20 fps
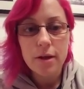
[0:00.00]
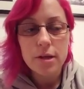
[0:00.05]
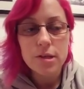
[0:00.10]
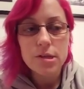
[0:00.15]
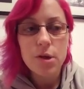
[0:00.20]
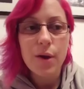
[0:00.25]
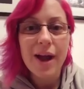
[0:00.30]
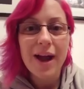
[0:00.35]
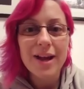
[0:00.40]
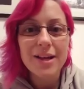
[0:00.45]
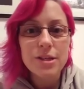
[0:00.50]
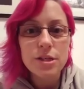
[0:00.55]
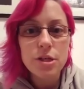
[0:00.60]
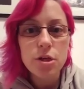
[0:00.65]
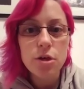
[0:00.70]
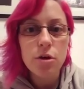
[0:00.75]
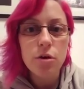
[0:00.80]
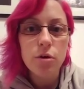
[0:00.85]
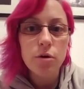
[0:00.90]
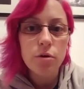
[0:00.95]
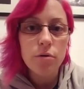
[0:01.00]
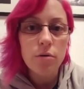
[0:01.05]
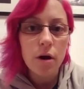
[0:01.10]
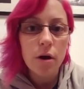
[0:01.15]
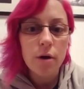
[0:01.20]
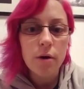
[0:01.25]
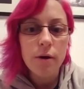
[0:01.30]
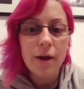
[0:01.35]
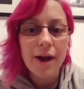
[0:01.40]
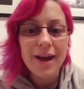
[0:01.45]
So as you
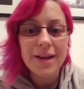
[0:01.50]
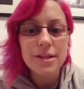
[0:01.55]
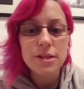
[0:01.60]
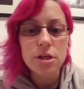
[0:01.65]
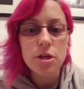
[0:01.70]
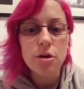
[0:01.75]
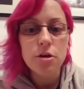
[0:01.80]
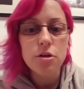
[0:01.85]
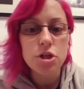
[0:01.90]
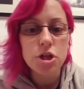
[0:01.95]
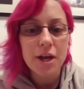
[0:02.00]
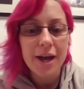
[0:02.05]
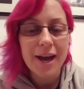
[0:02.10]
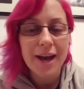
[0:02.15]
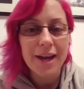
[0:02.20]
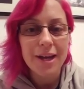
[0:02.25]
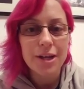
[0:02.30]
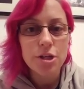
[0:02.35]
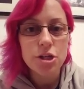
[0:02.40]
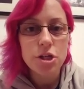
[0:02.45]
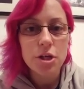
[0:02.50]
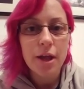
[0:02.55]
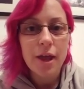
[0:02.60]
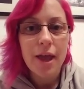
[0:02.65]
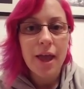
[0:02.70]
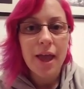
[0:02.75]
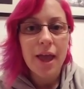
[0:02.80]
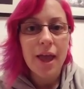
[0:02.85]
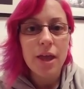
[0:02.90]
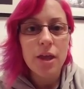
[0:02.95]
grow, as you change,
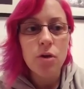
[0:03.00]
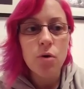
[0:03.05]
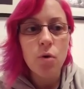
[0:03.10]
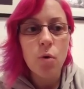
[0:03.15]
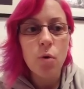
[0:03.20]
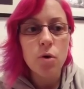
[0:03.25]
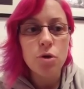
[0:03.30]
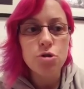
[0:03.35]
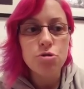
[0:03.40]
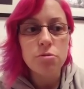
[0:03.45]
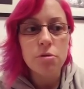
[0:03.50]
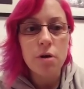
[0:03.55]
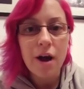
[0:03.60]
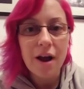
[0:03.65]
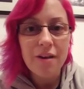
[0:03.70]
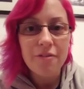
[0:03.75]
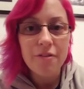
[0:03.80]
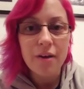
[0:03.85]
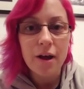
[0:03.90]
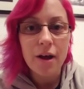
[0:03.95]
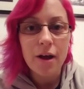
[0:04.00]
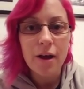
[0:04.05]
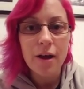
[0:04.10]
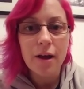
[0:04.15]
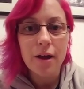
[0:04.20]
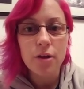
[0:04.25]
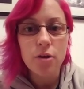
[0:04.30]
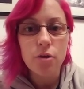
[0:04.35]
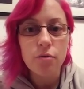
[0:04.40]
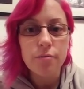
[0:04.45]
your driver
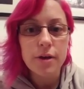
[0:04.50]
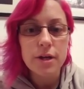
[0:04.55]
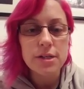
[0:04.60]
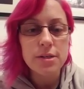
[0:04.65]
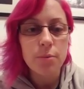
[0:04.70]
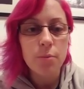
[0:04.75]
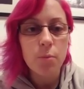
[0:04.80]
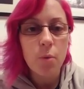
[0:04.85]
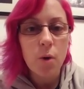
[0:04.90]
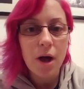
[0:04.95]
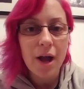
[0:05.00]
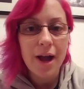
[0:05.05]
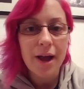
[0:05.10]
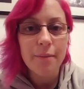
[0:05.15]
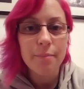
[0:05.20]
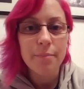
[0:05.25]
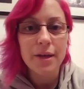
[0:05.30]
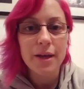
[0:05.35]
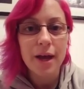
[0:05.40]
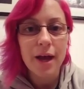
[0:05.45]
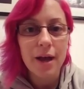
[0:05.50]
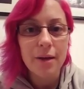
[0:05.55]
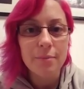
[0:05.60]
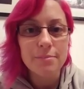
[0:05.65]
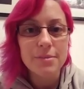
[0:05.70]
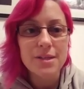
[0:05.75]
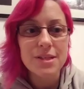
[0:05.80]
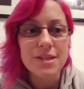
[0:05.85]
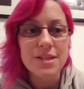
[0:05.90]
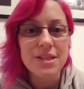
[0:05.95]
and your reason why
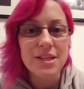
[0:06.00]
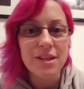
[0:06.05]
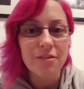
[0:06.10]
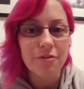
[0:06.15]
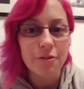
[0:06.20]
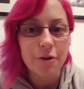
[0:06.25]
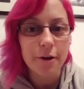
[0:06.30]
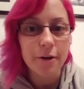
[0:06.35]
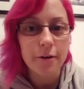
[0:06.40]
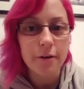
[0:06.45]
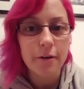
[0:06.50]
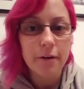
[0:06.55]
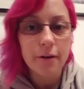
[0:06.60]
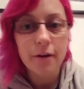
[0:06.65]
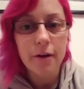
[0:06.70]
becomes different.